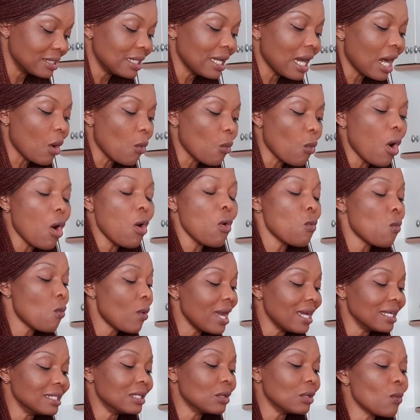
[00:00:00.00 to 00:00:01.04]
They are one
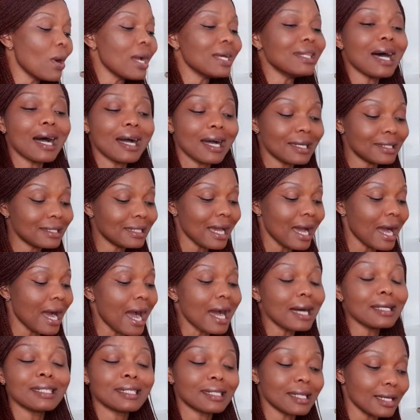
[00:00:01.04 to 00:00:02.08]
way, way that their
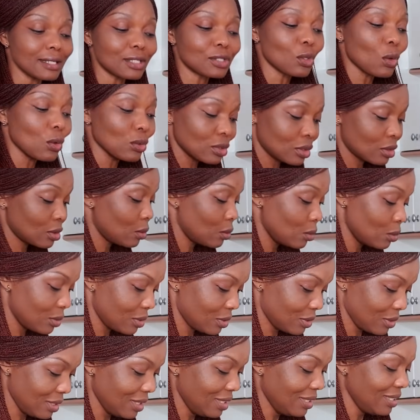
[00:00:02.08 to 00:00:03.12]
ancestors
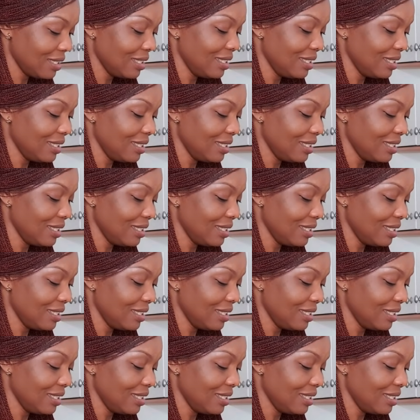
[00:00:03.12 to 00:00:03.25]
cooked.